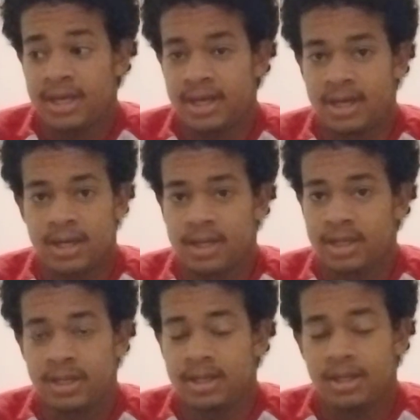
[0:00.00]

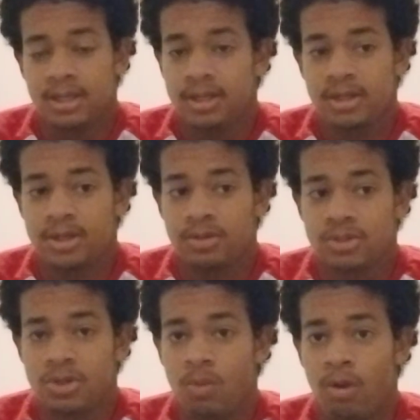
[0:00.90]
uh,
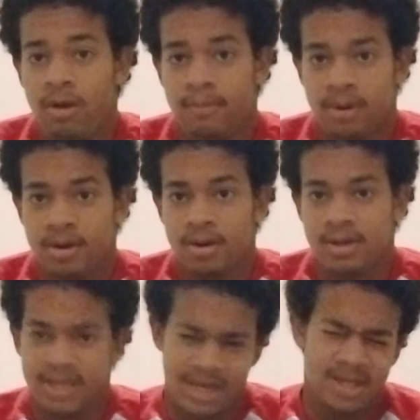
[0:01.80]
to
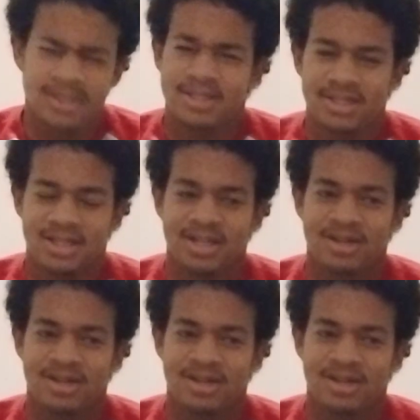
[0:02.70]
Walmart. Yes,